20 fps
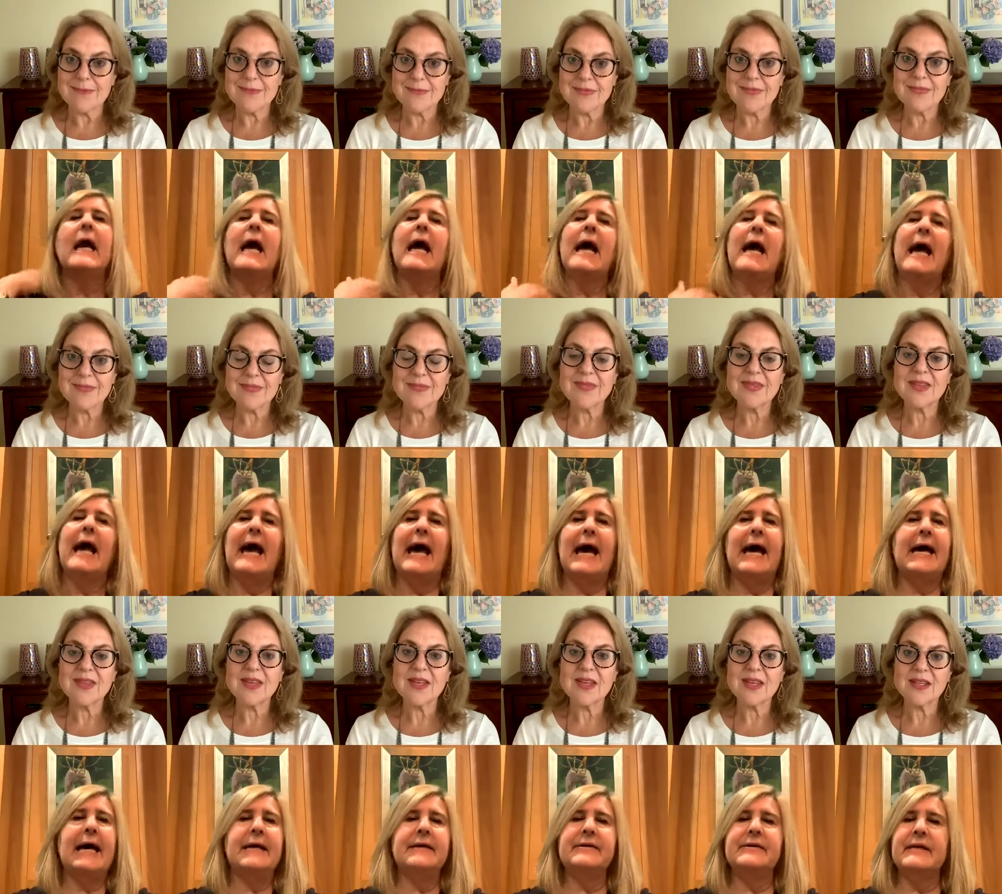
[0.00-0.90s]
Speaker 1: And
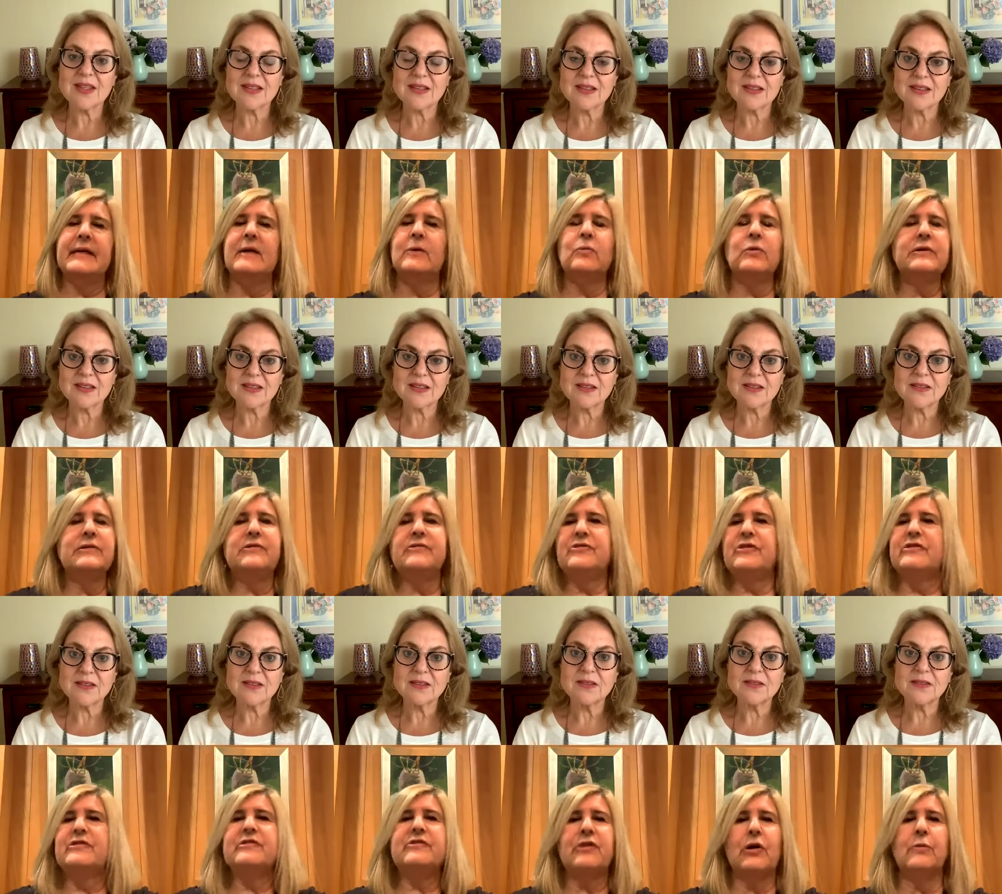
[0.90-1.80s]
it was just so
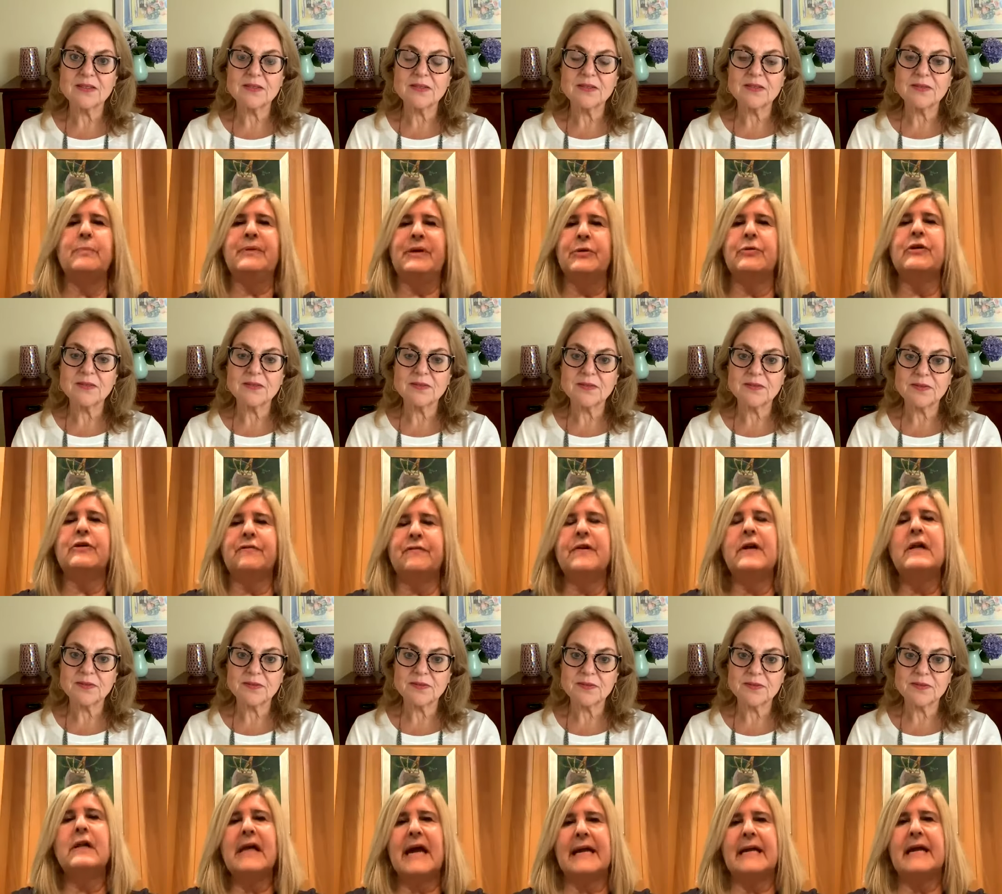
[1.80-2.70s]
beautiful. And
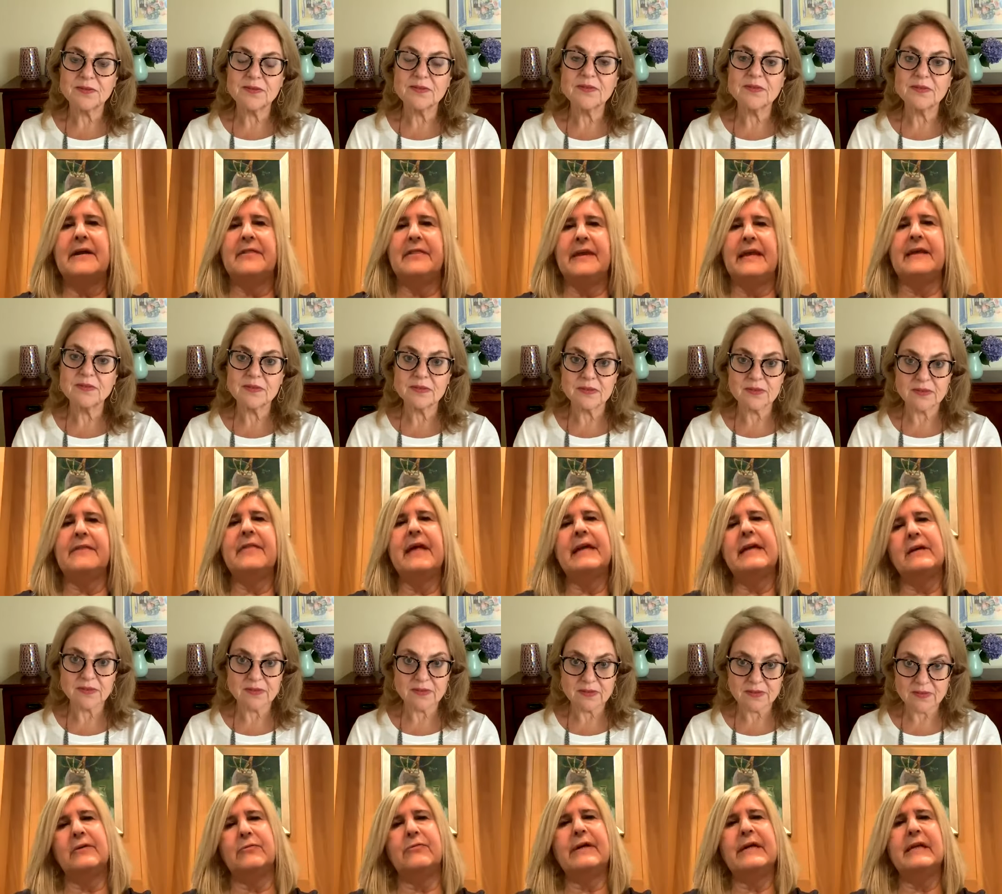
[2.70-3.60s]
I think that it
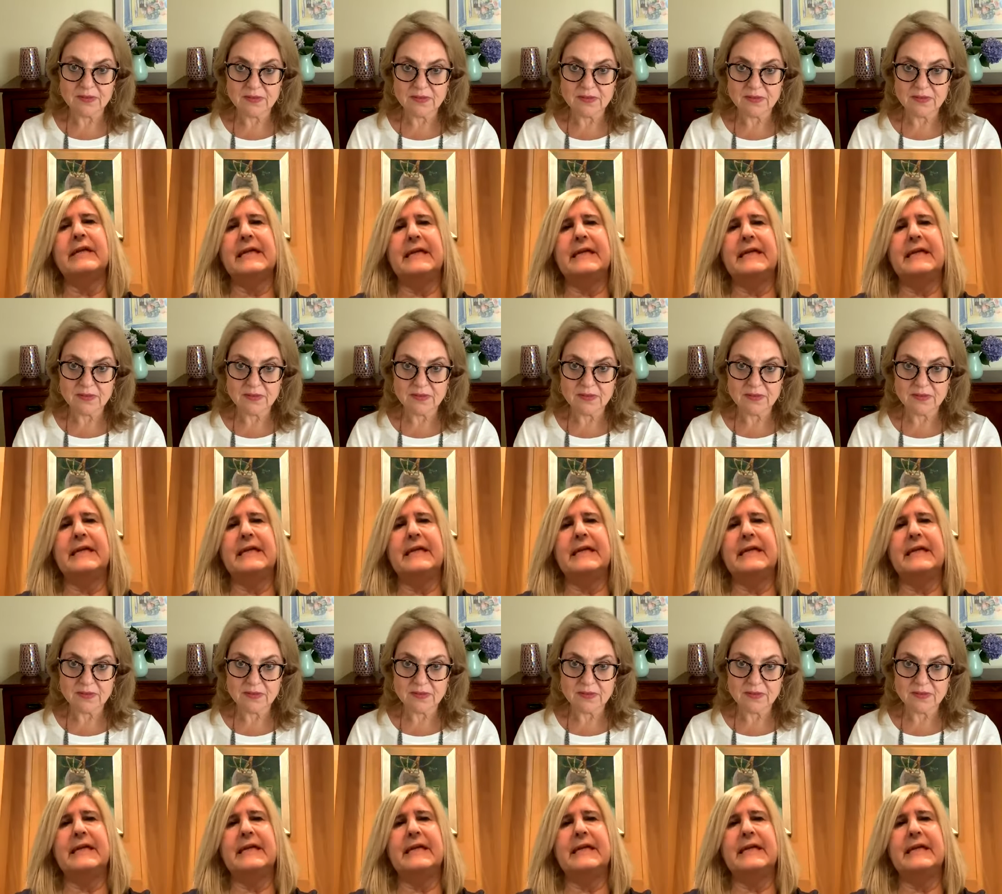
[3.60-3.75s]
really